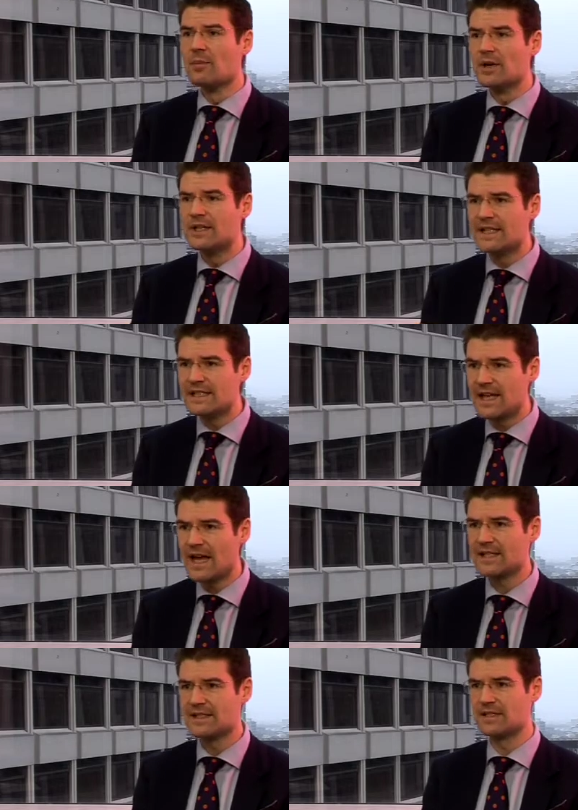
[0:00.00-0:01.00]
but it
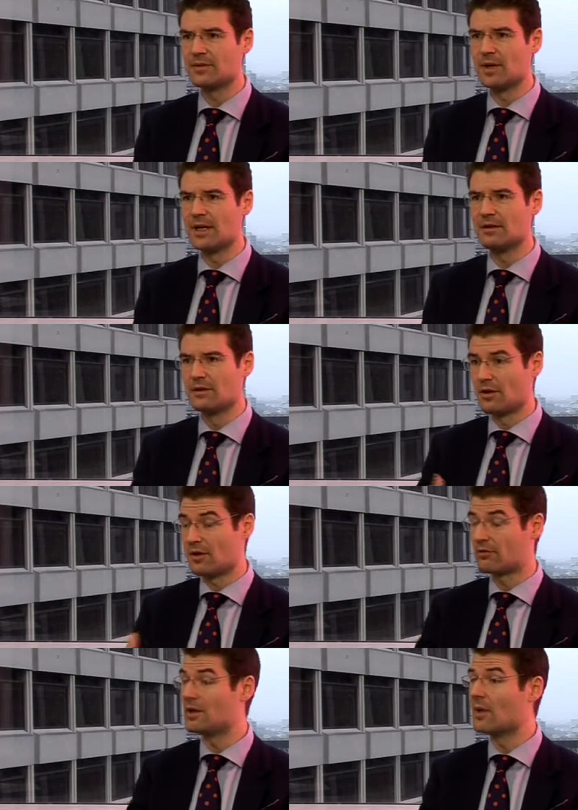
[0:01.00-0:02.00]
tends to be
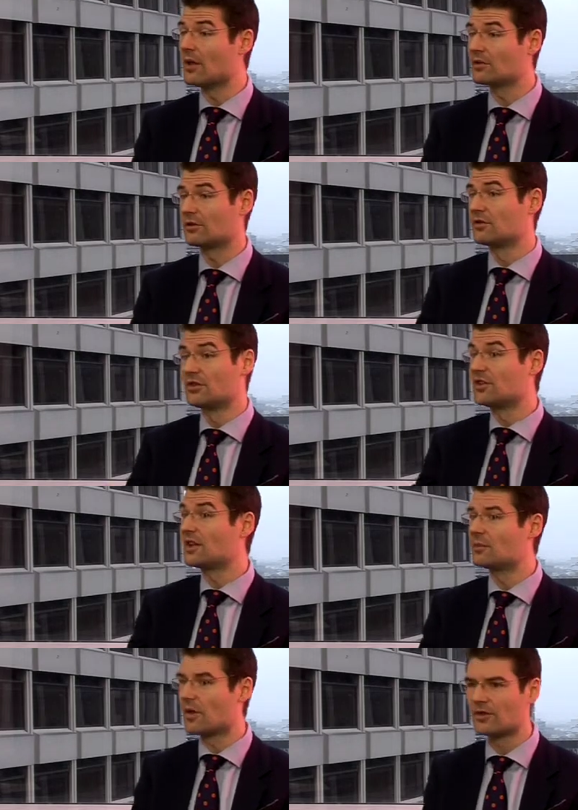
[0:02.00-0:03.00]
3 months,
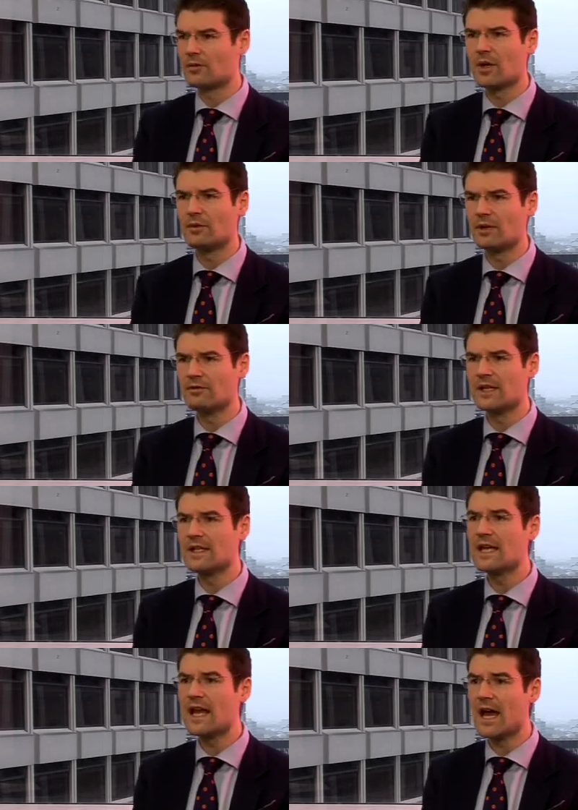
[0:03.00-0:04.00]
6 months, sometimes even a
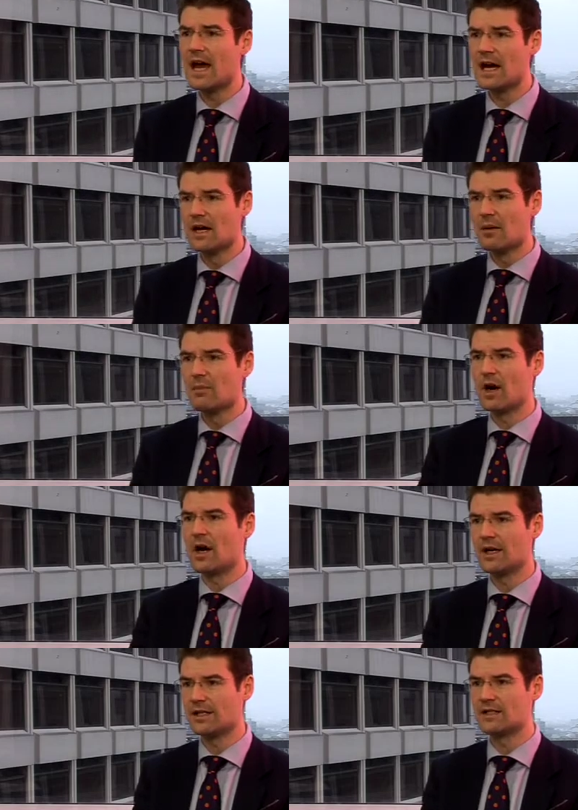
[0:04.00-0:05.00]
year
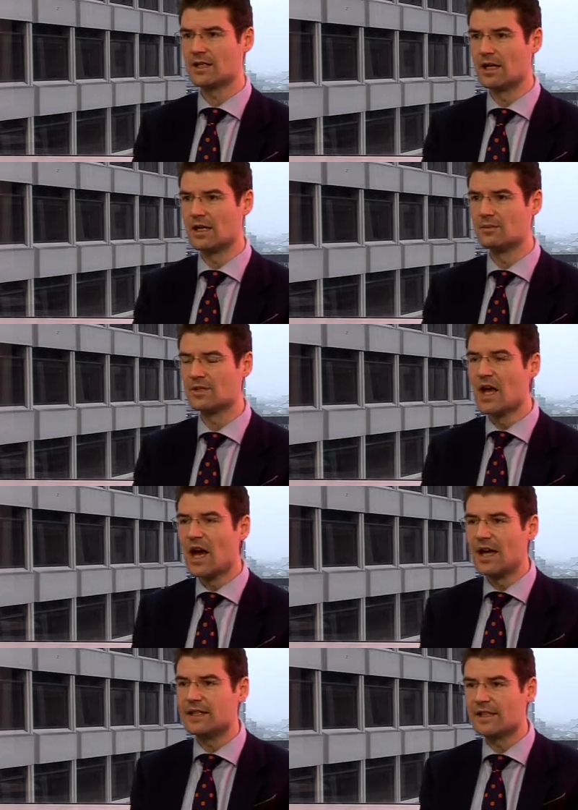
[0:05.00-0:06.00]
behind times,
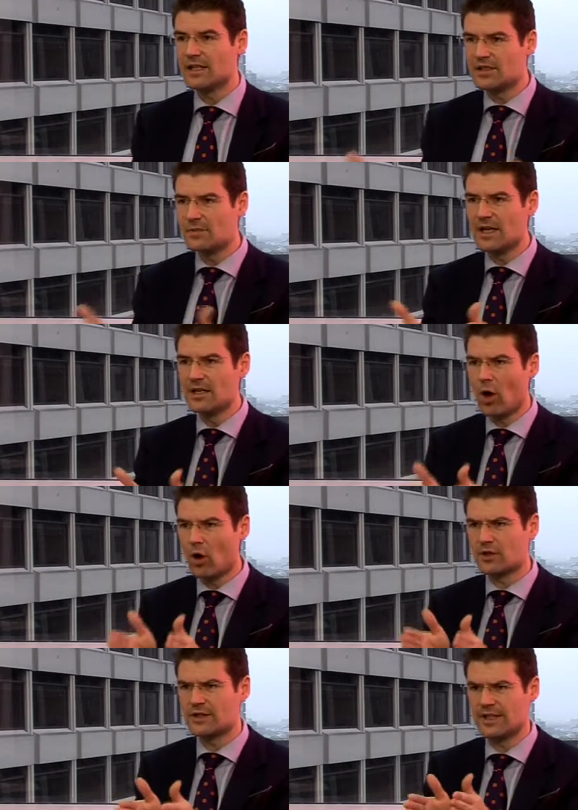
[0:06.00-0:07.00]
and it tends to be
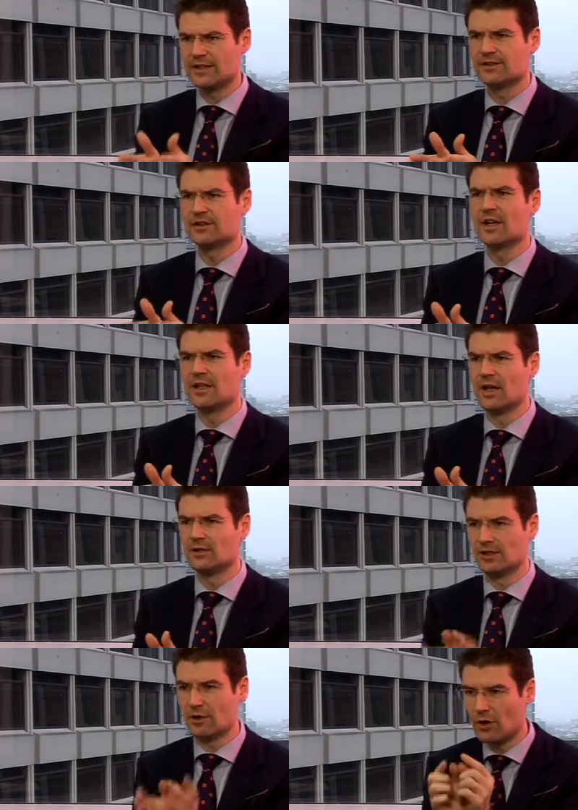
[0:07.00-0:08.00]
locked in
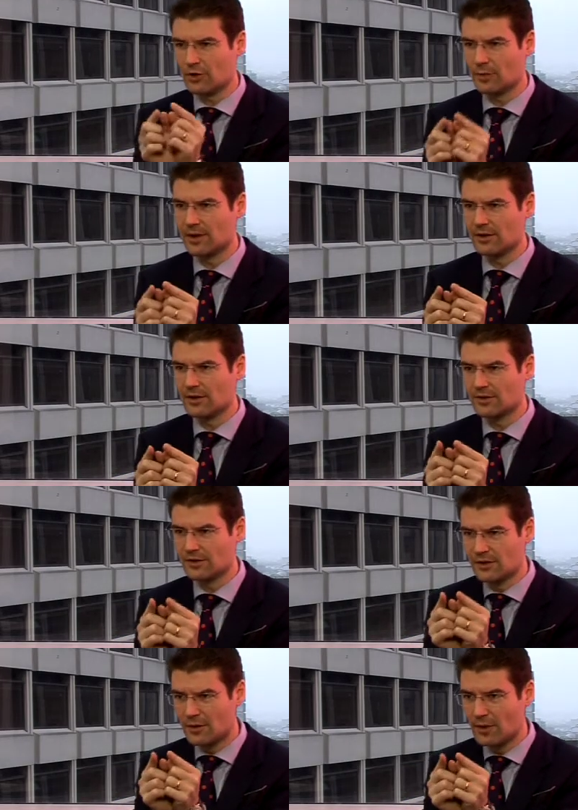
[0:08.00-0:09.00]
silos. So
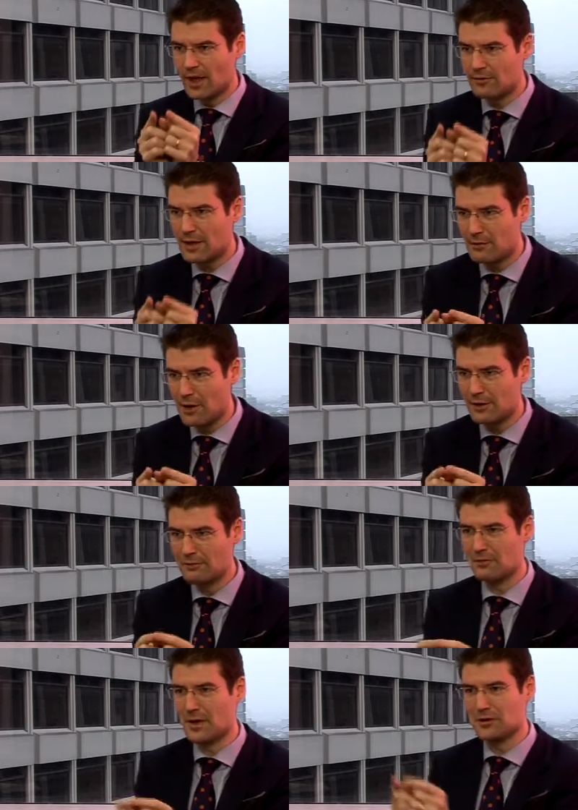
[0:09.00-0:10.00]
hospitals will have their own
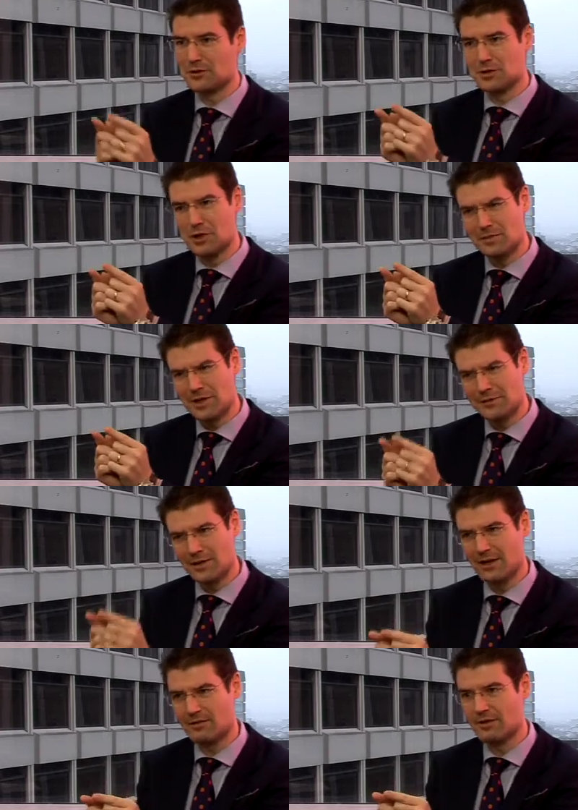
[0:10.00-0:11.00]
information and GPs
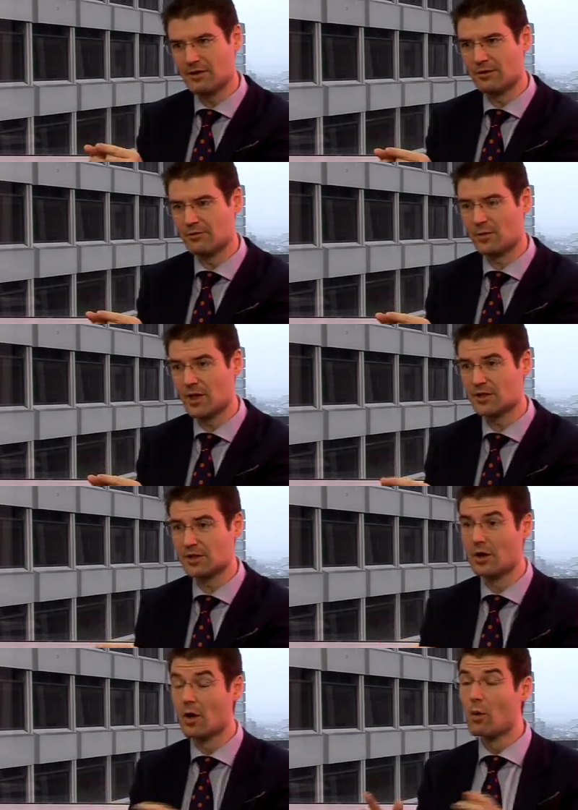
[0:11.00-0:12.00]
will have their own
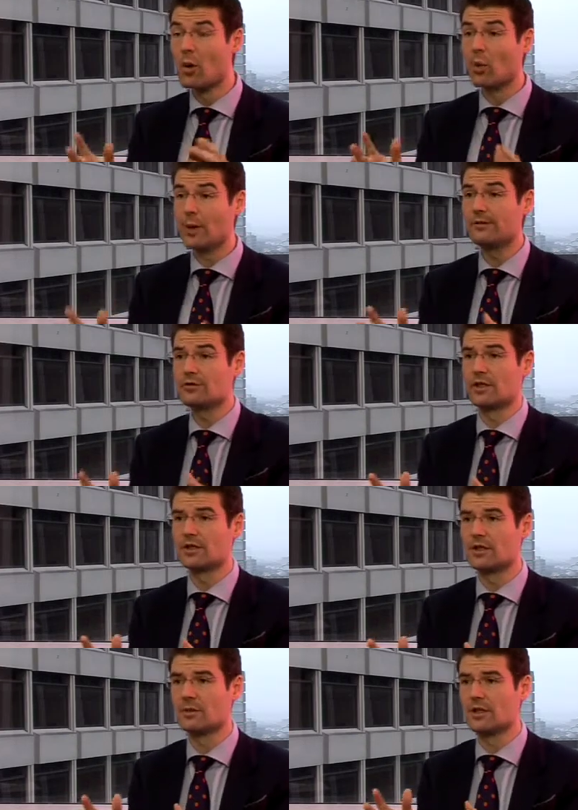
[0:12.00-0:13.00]
information. What we've tried
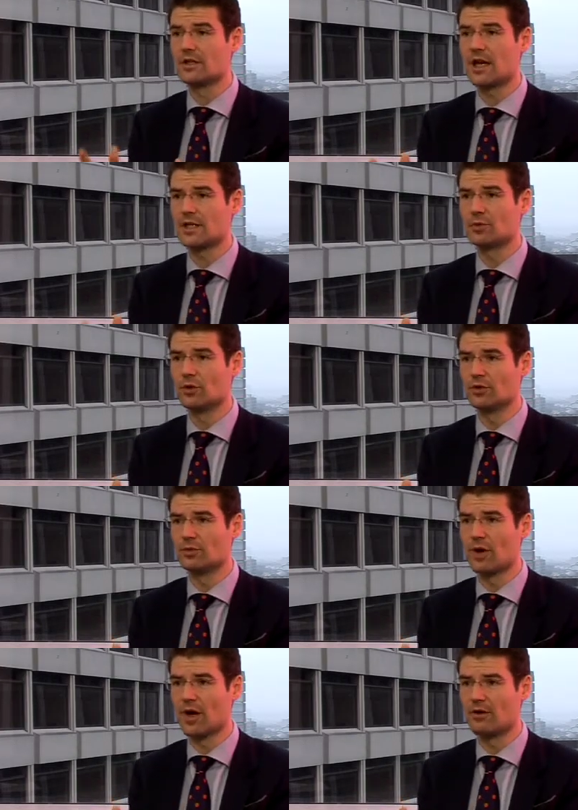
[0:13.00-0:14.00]
to do with the
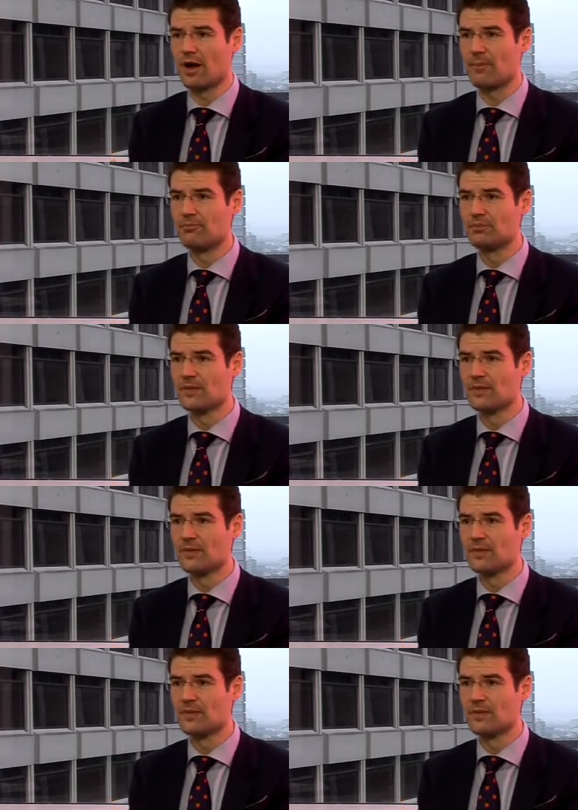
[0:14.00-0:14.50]
Dashboards programme